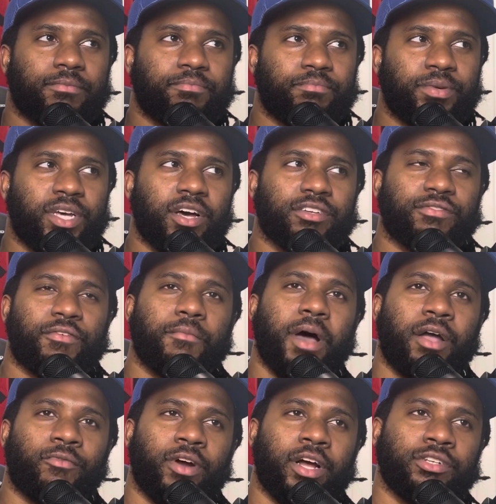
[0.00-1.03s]
because for
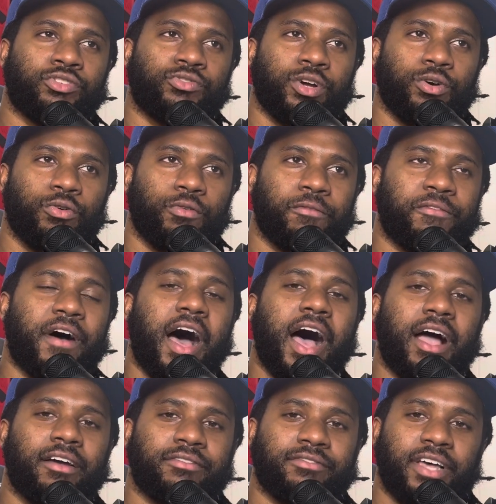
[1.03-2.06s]
my Retro
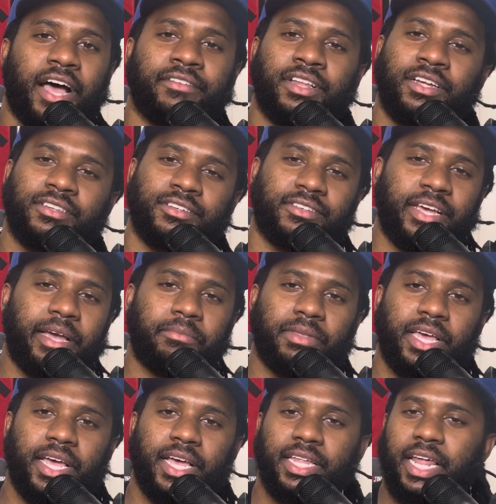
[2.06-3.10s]
5s, I've done the same
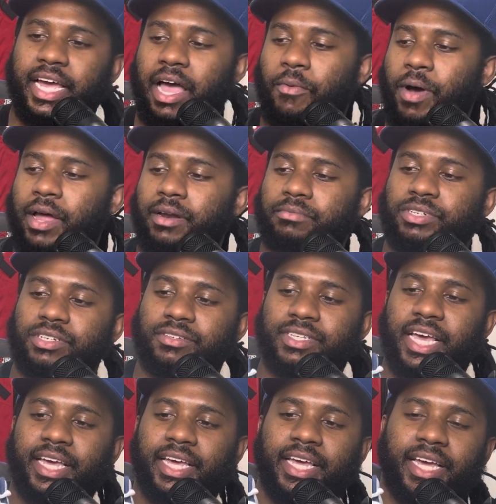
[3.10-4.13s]
thing. Like I wind up just
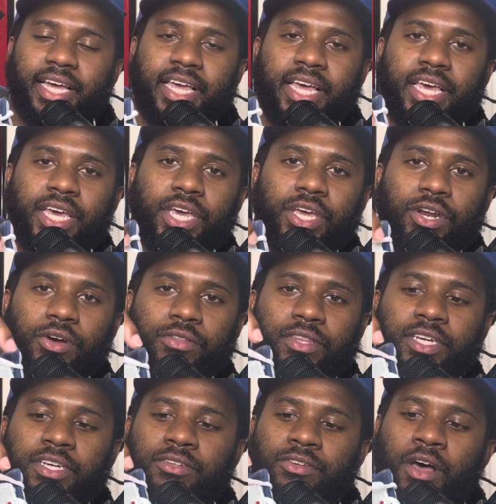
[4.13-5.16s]
taking,
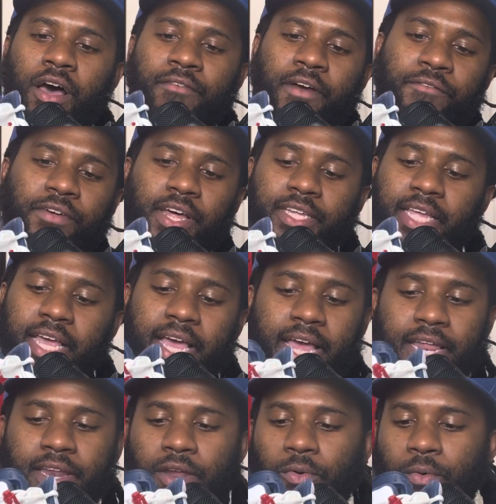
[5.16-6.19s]
these off. I feel like they
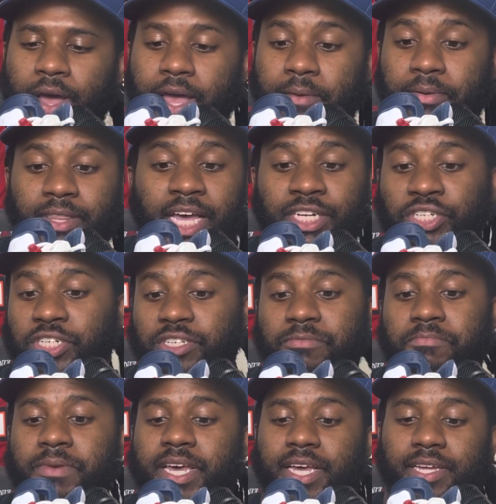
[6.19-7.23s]
get in the way, but that's just
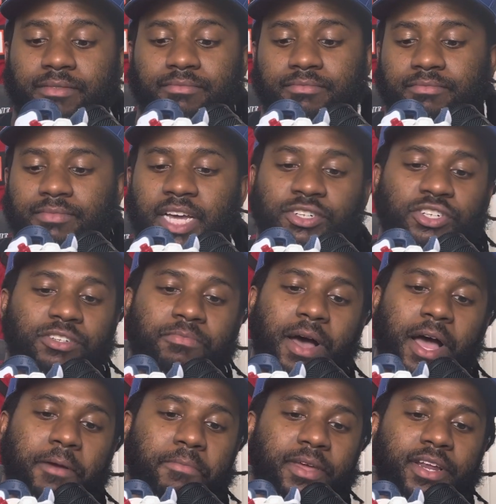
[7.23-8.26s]
me. That's just
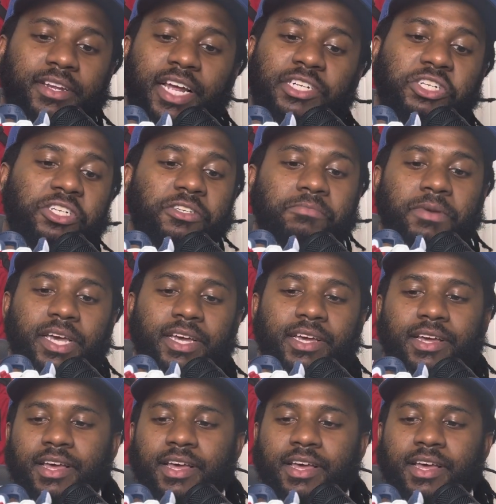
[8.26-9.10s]
my opinion. That's just me.